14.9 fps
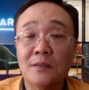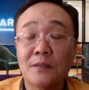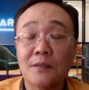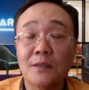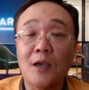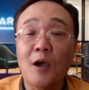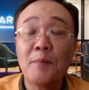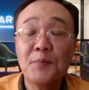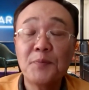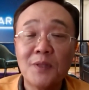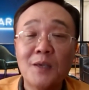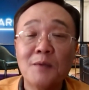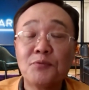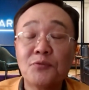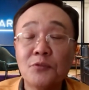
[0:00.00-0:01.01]
it
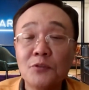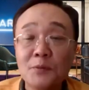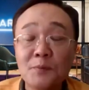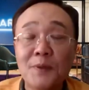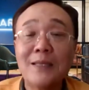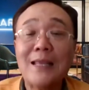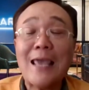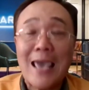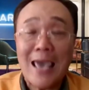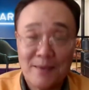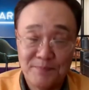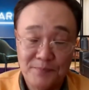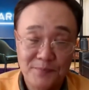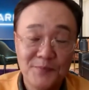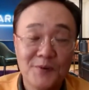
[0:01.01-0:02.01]
FDA uh, approved but
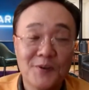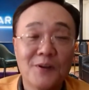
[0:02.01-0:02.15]
app.